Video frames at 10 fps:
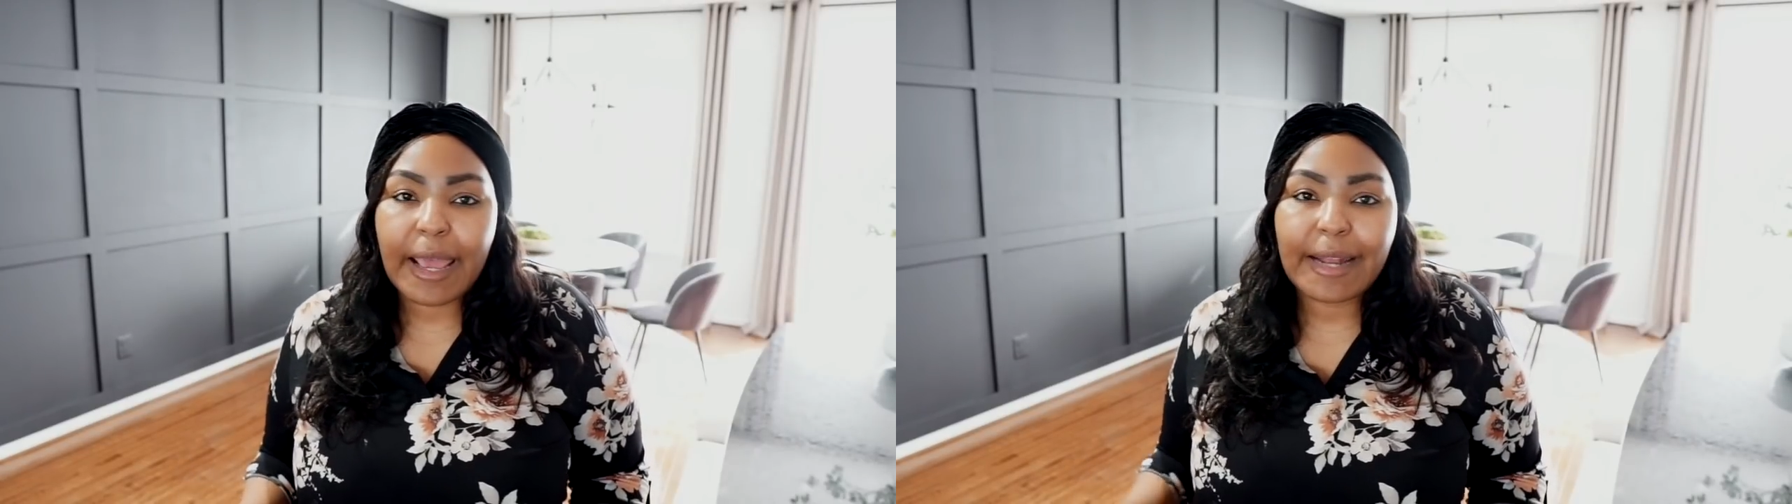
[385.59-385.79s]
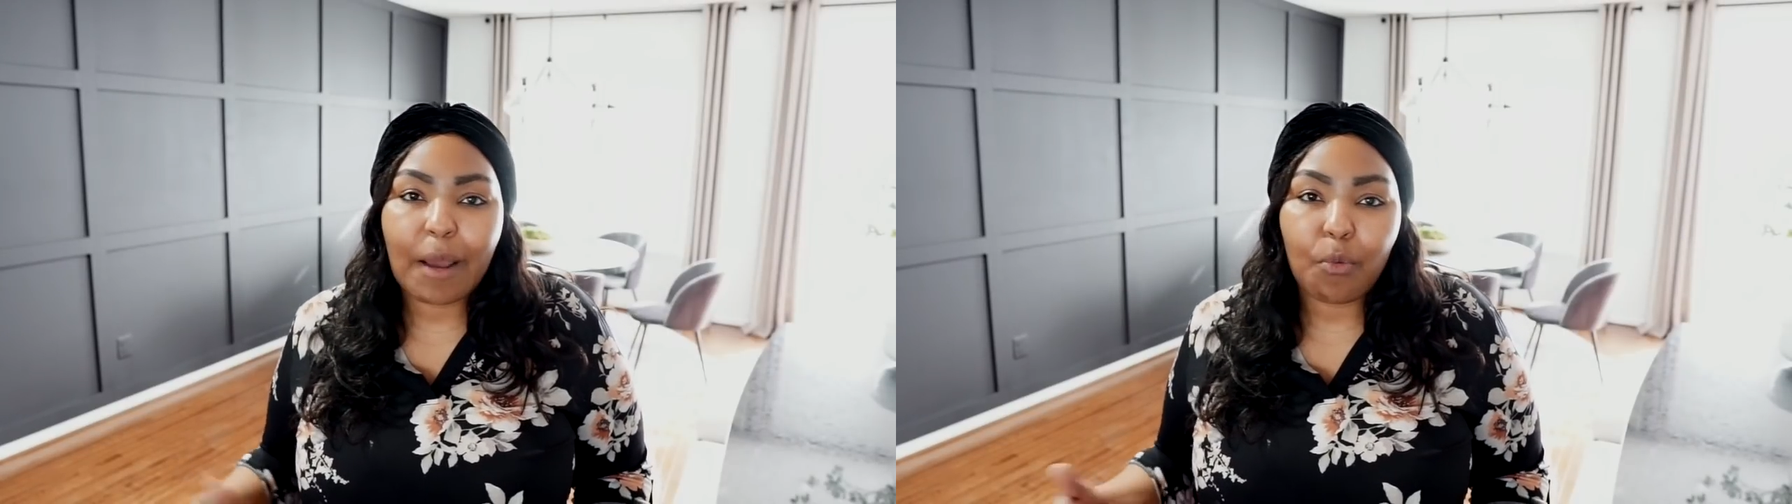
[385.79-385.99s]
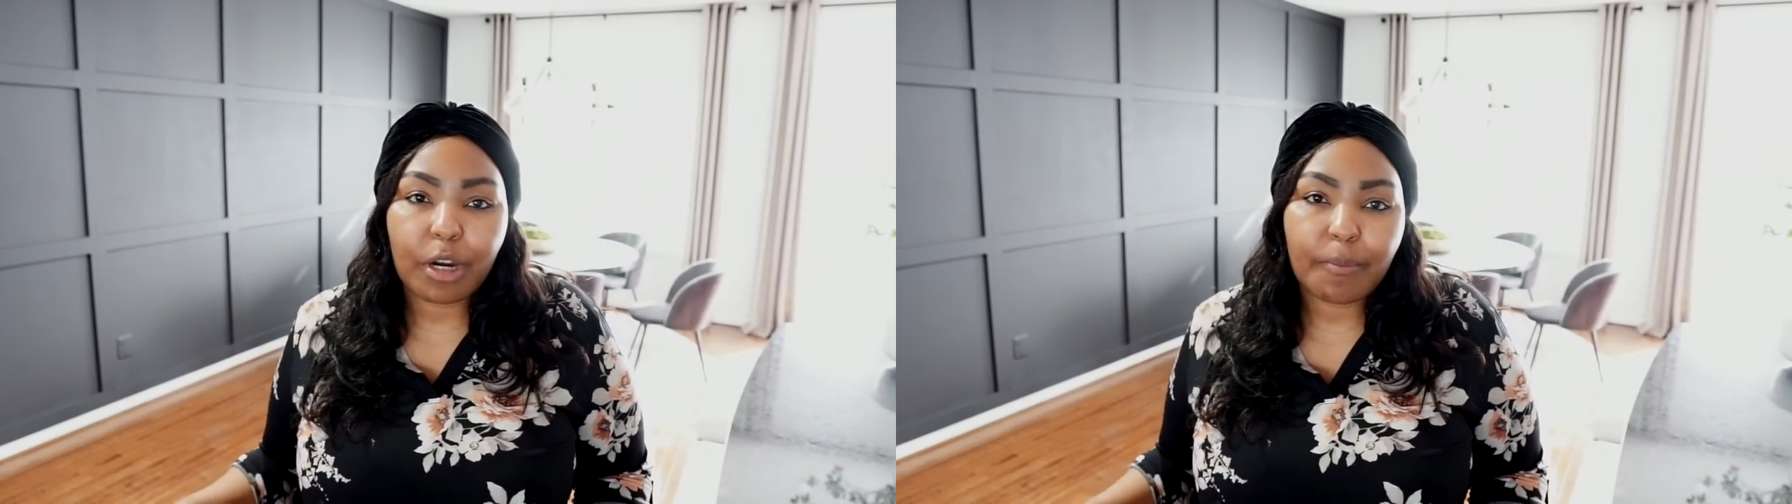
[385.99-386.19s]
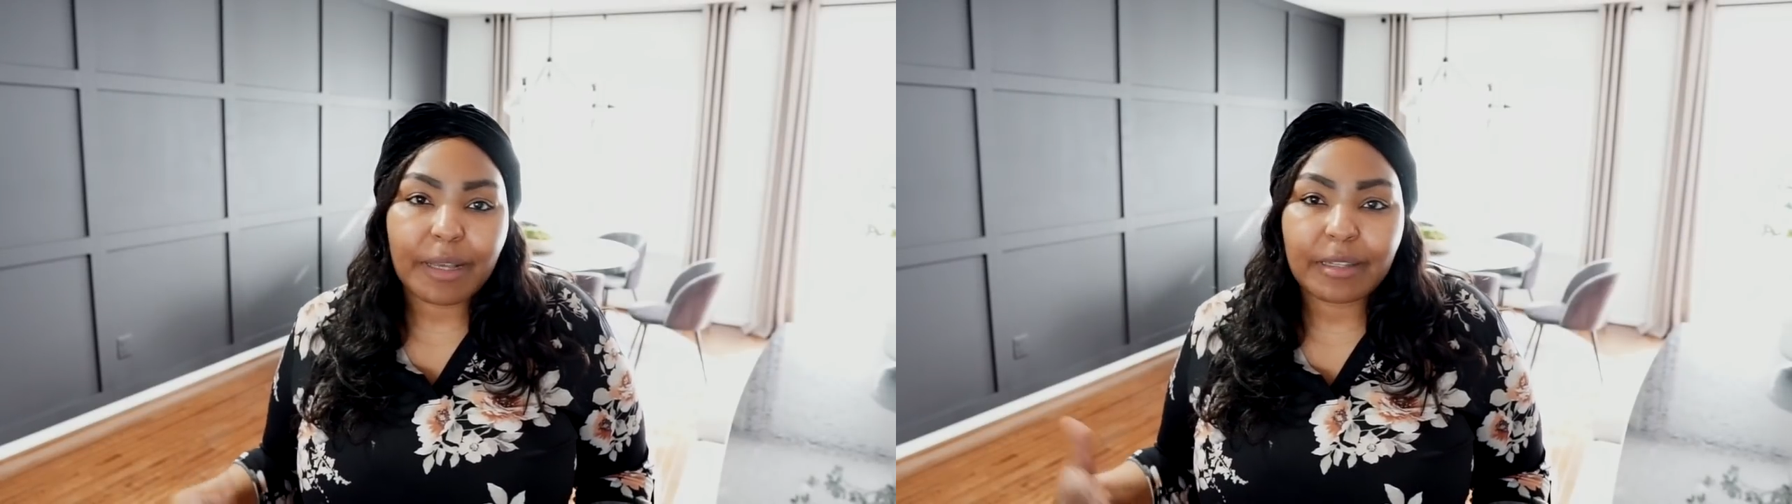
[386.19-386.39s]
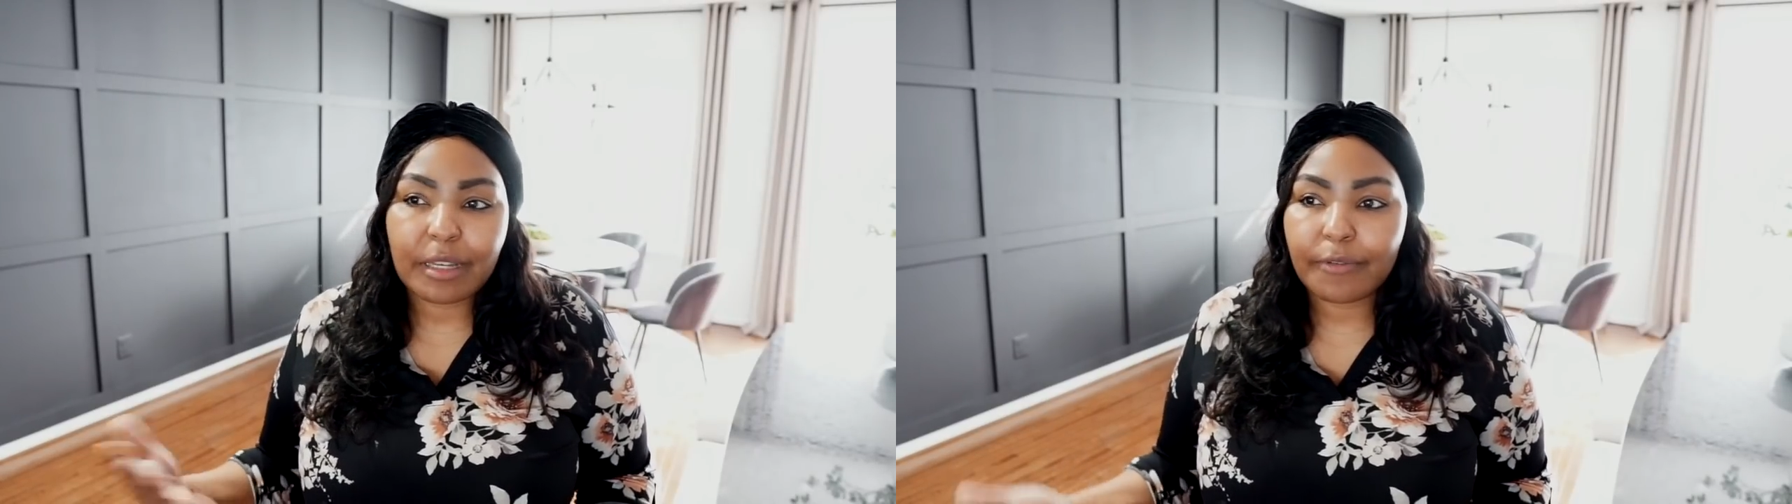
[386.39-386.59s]
and I work
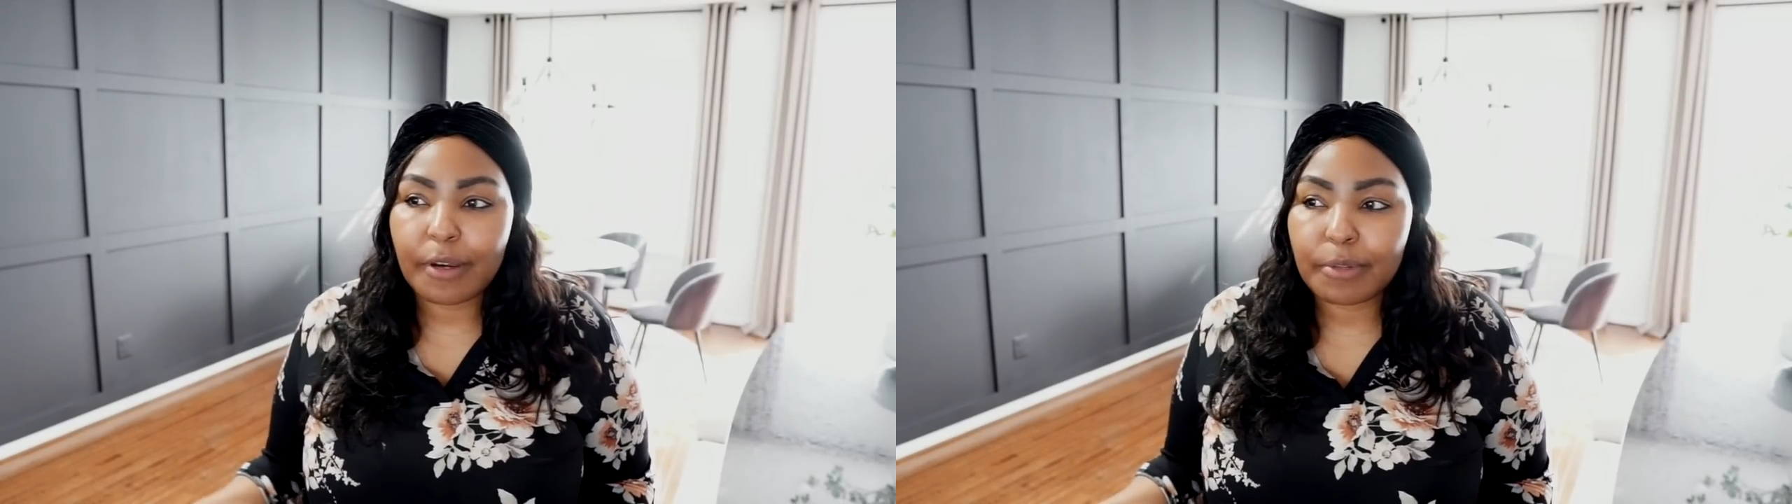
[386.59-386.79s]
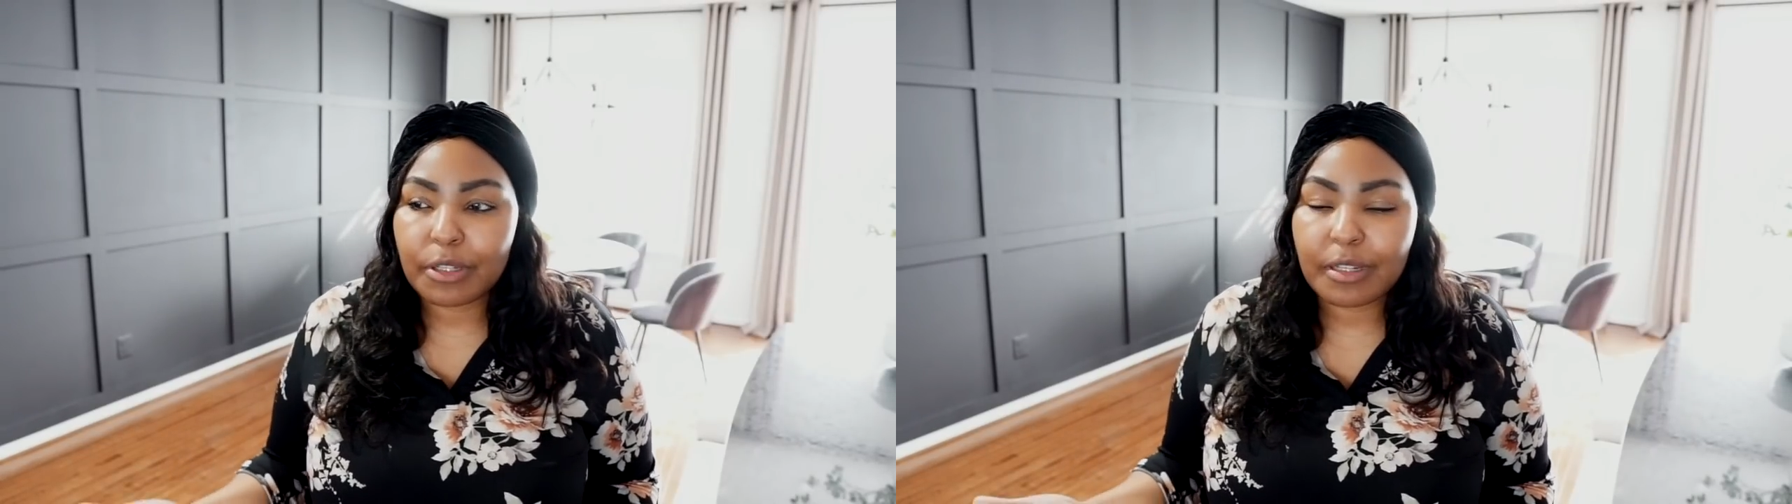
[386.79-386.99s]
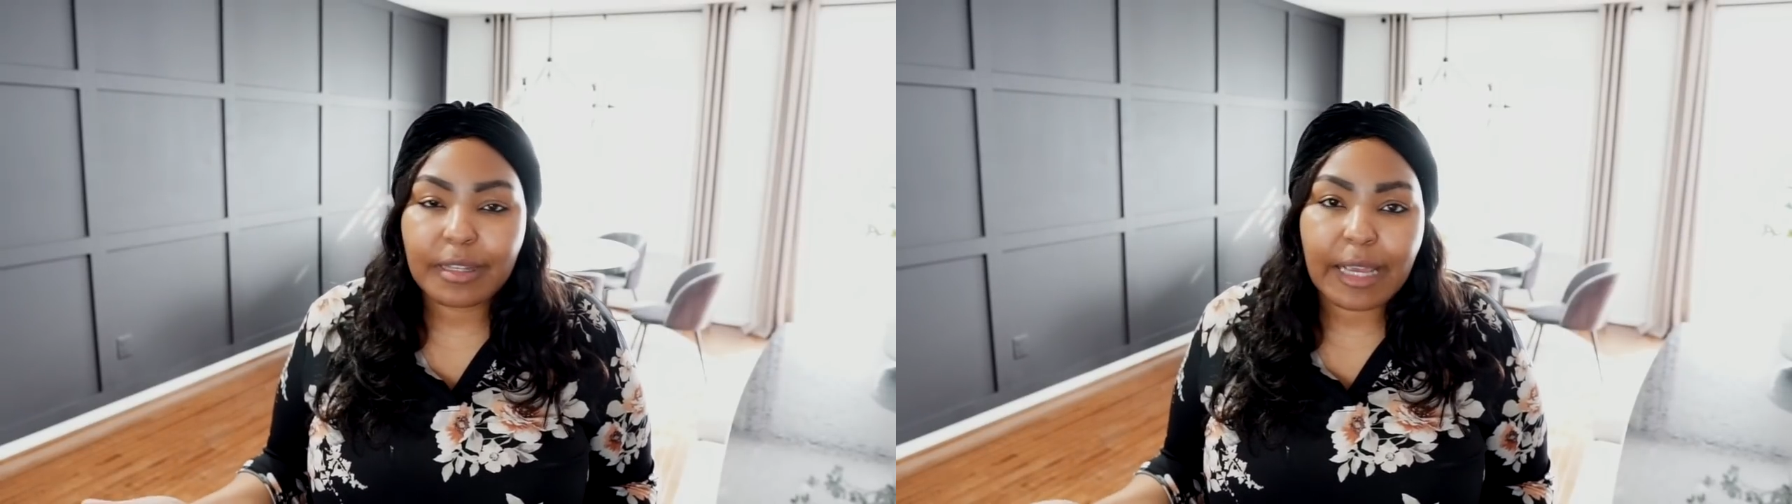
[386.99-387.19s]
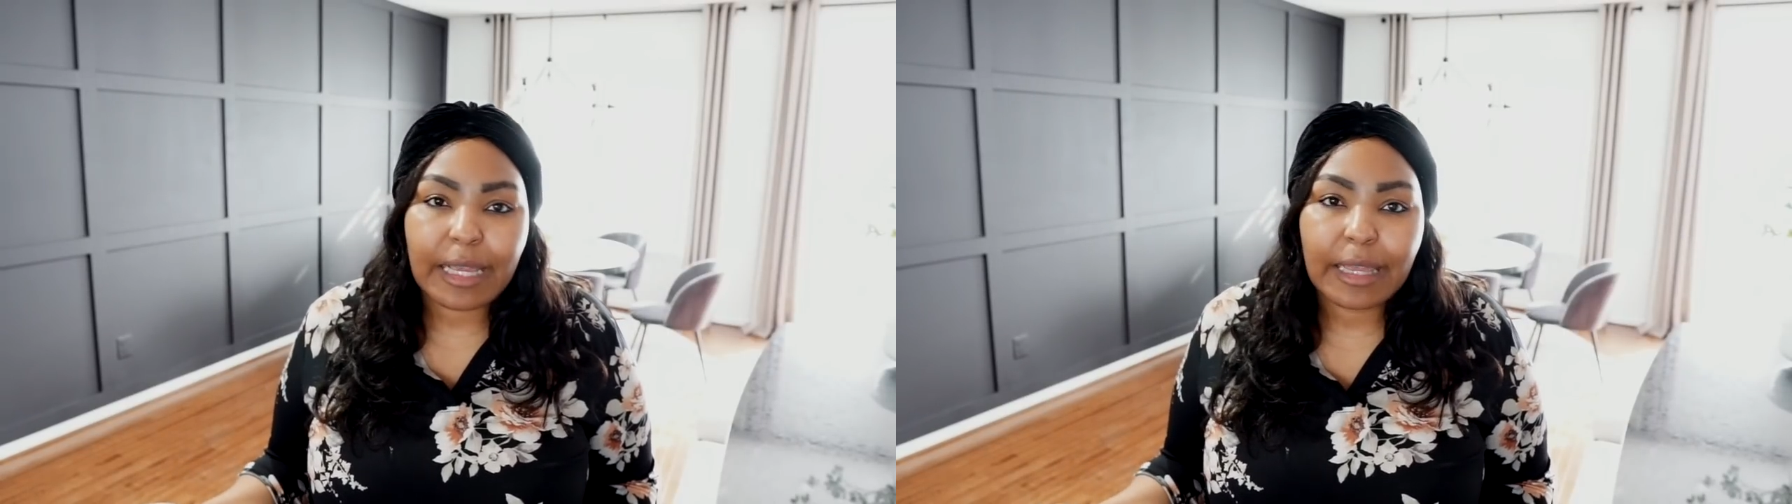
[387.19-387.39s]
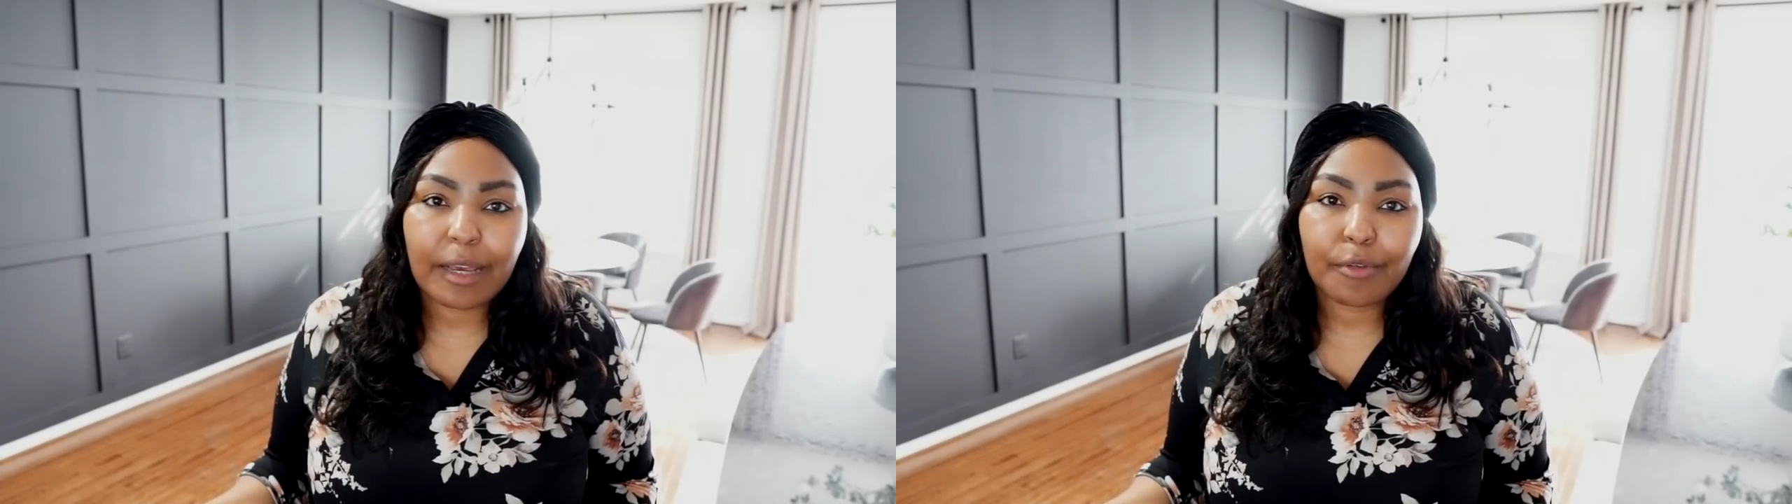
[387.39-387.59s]
myself up to the
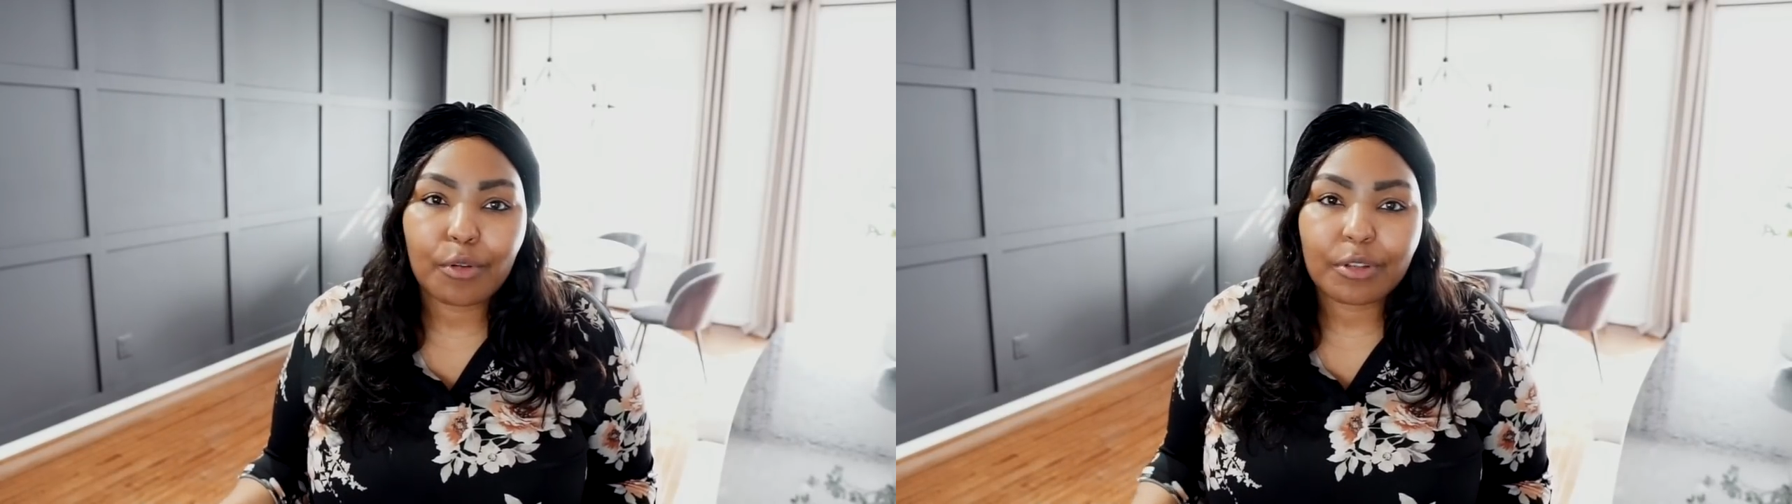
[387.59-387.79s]
second level.